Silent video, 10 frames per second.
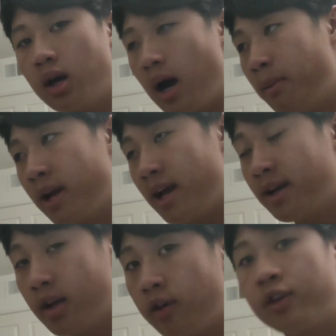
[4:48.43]
I'm going to end
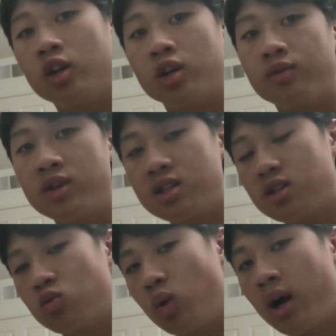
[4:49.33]
it off here. This
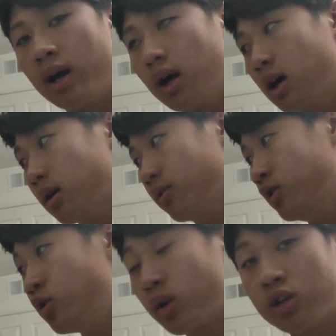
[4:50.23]
is why
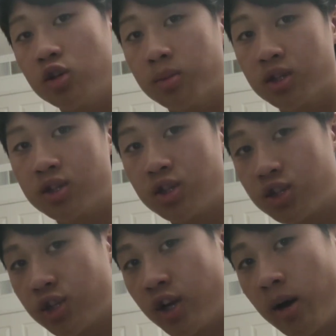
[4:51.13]
newer cubers
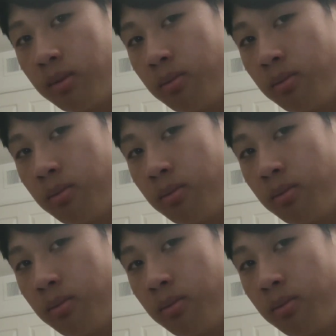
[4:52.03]
should not be